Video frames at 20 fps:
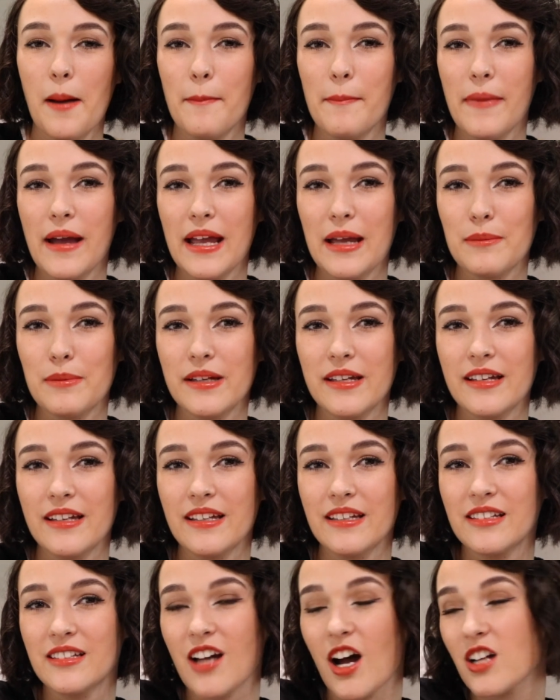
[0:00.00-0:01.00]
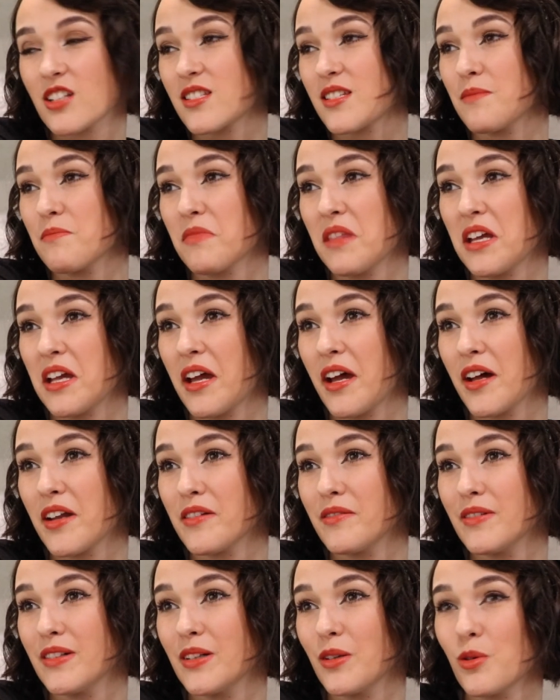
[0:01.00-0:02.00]
maybe got something out
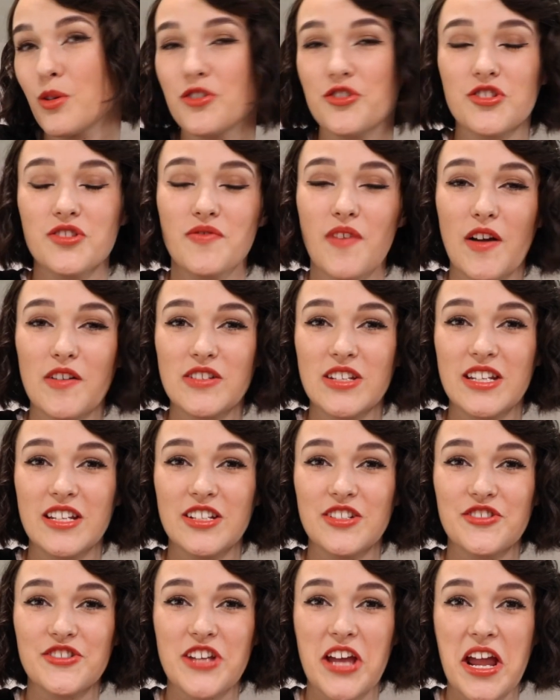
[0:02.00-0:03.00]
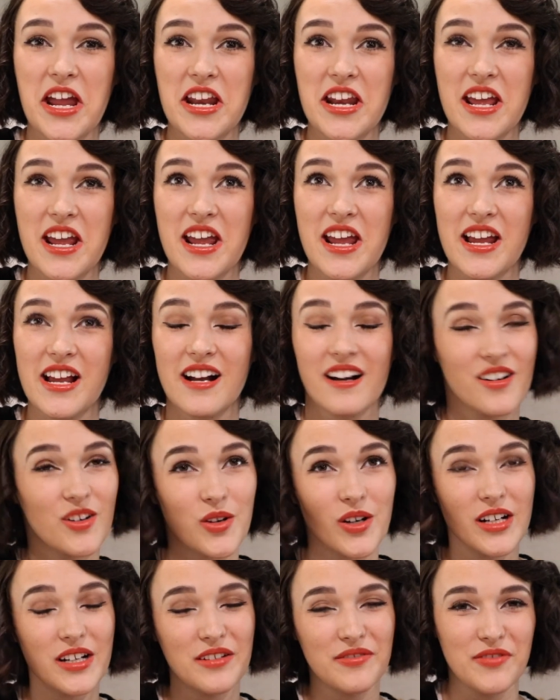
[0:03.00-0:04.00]
of it or just found it entertaining,
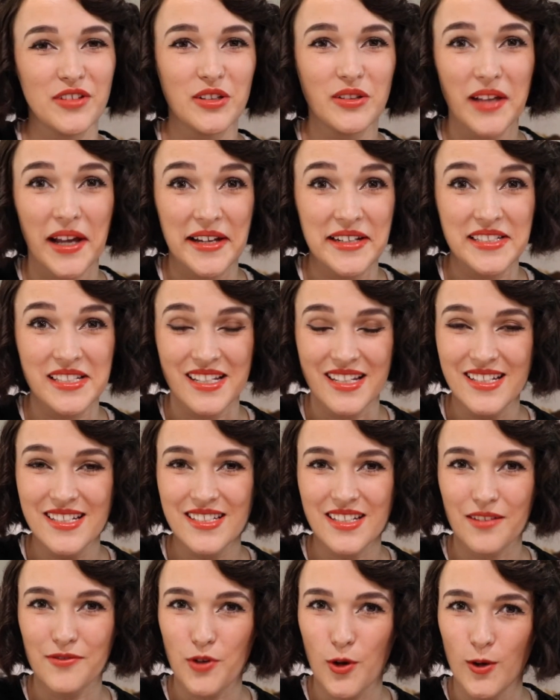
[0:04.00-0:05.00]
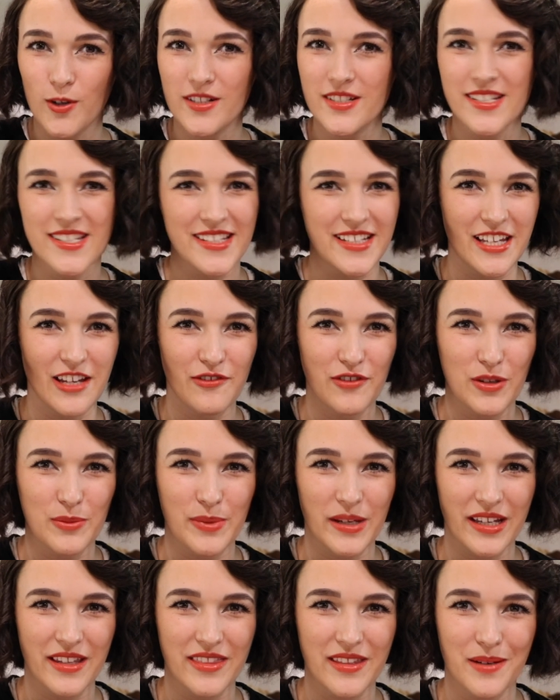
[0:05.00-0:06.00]
or if you liked it, of course, give it a
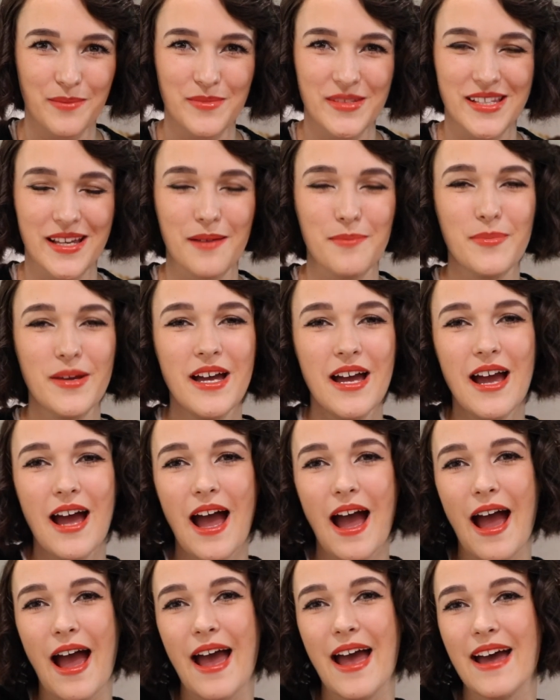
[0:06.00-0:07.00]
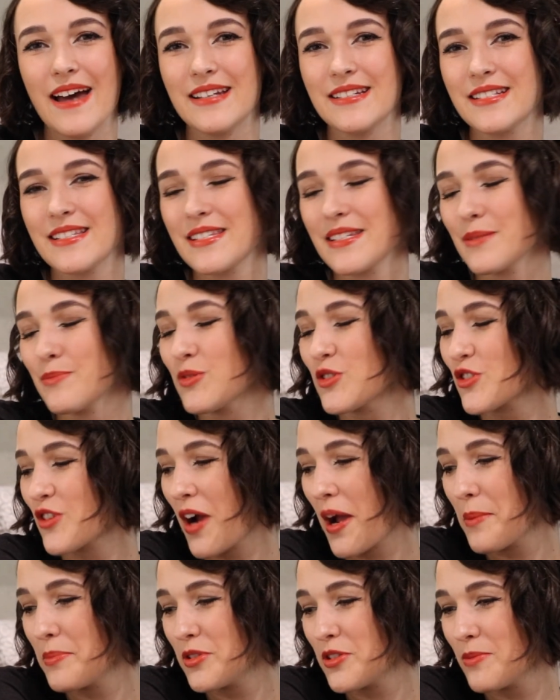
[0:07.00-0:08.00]
big thumbs up and
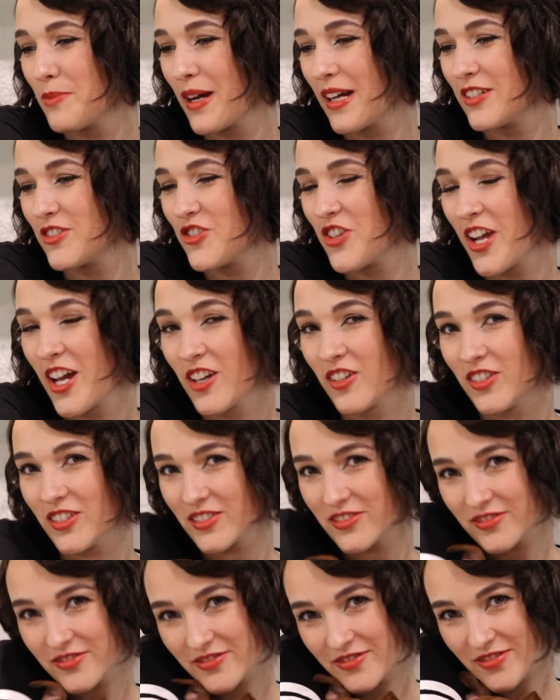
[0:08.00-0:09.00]
subscribe to my channel.